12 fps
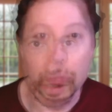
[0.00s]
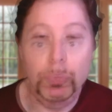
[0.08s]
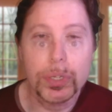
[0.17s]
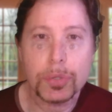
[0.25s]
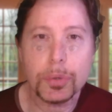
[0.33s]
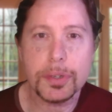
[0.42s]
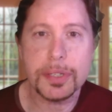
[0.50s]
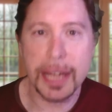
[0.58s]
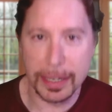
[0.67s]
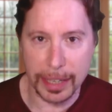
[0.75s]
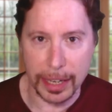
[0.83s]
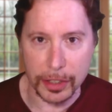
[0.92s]
Resource
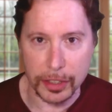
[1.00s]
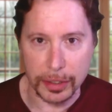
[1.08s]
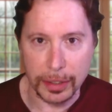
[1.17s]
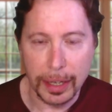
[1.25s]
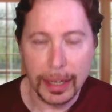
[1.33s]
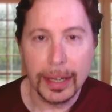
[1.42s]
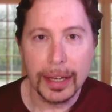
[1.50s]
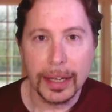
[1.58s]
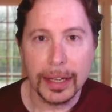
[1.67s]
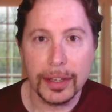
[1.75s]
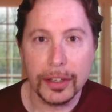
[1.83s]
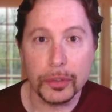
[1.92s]
allocation
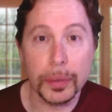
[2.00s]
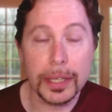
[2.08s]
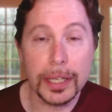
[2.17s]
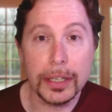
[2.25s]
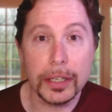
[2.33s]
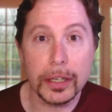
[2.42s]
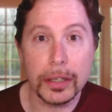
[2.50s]
is really